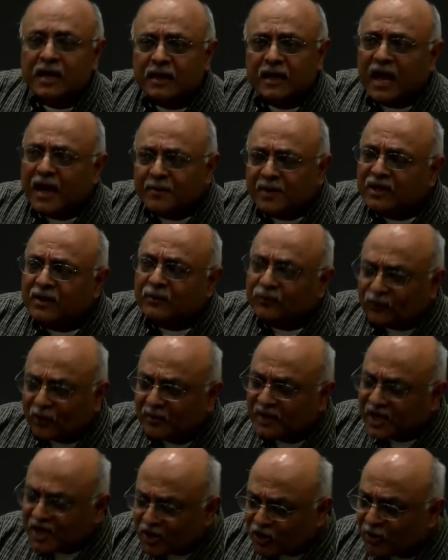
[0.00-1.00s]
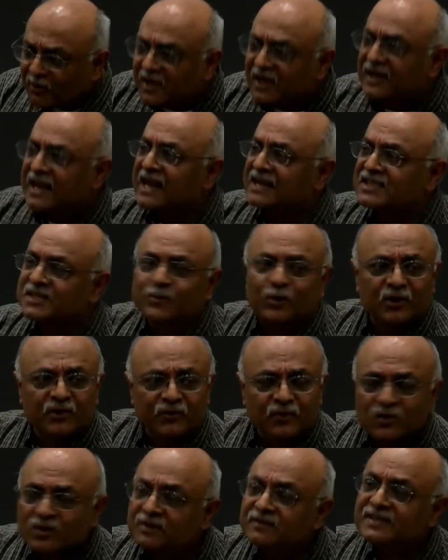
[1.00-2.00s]
I mean, from an economic analysis point of view,
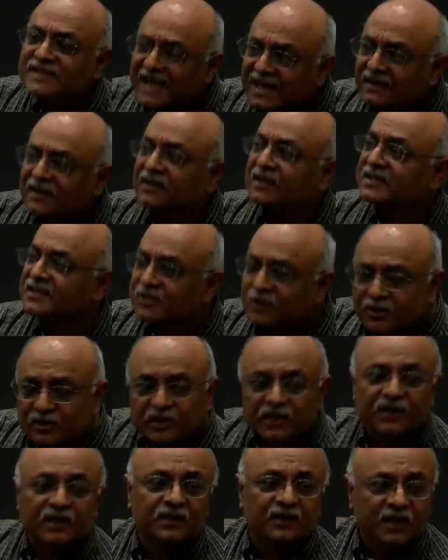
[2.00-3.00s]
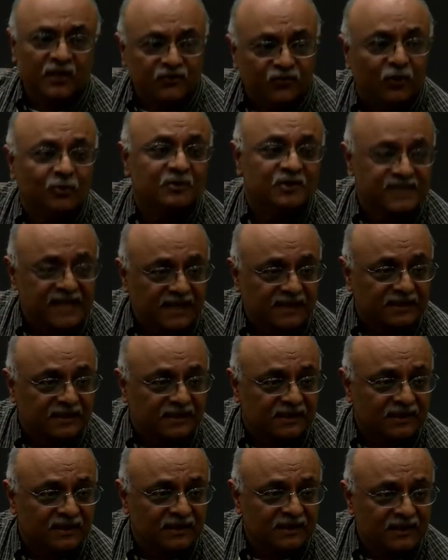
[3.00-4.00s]
you could have said that this is going to hurt the informal sector.
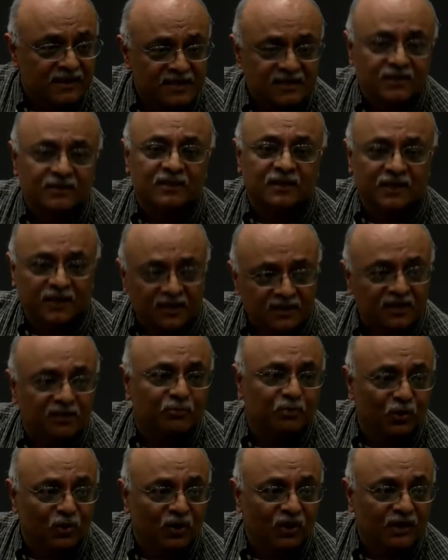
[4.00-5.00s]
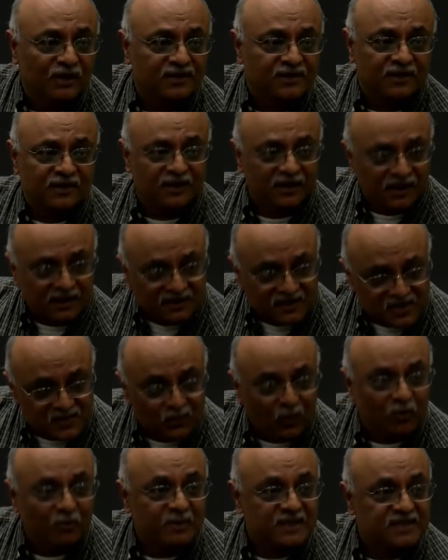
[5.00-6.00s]
It's going to hurt the poor. It's going to hurt the
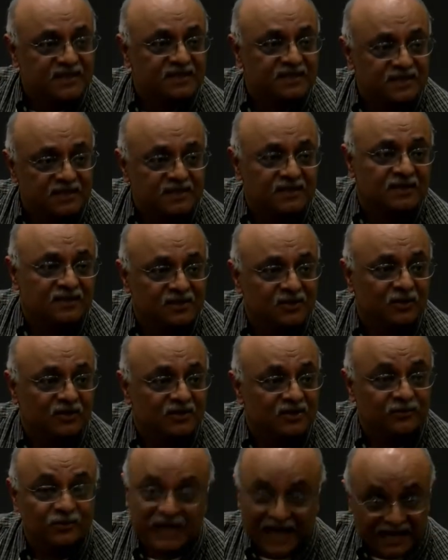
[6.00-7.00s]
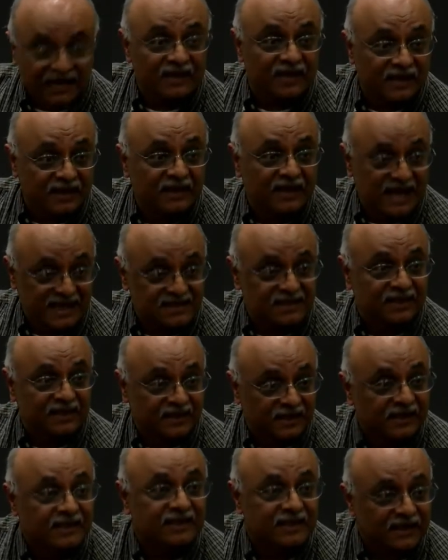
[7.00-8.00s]
small businesses and so on and so forth, and indeed, as indeed
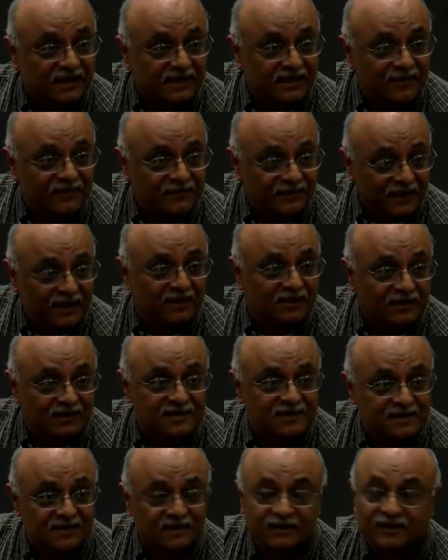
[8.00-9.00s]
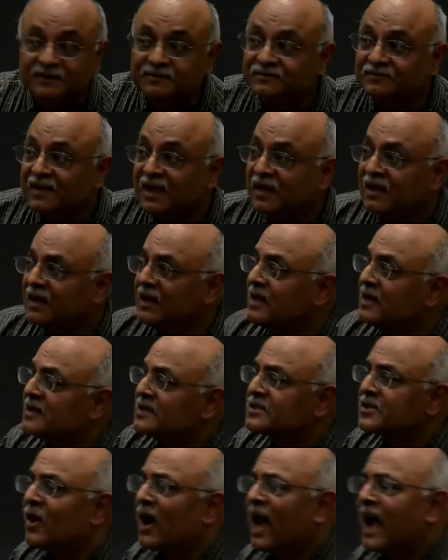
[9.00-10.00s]
it did in this setting.
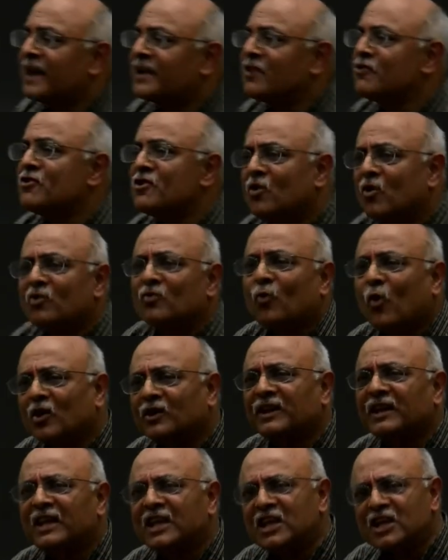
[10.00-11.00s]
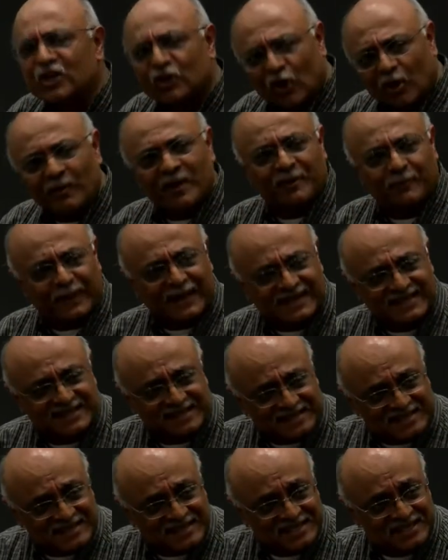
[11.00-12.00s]
So I don't know on what economic
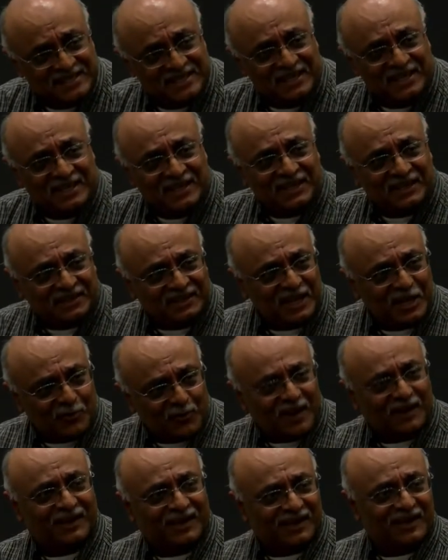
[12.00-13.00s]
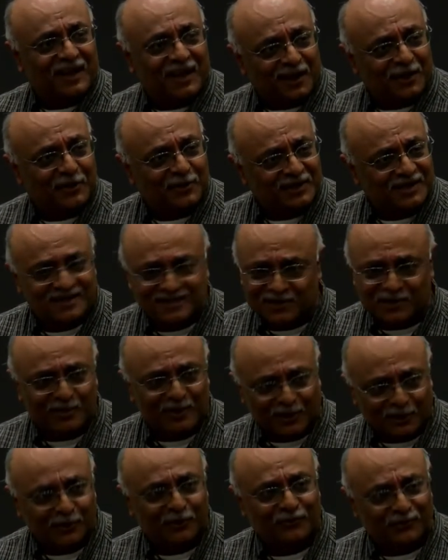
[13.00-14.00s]
basis then one can argue this is going to be
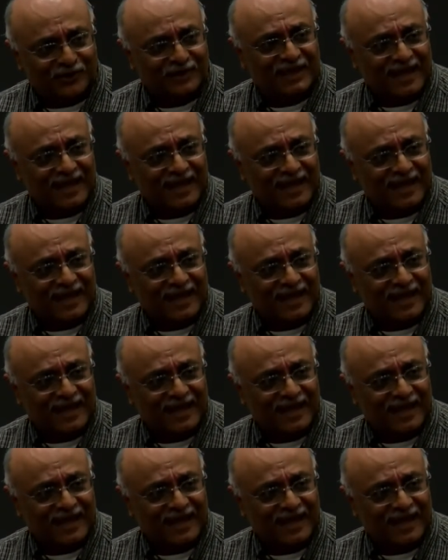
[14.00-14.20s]
good for the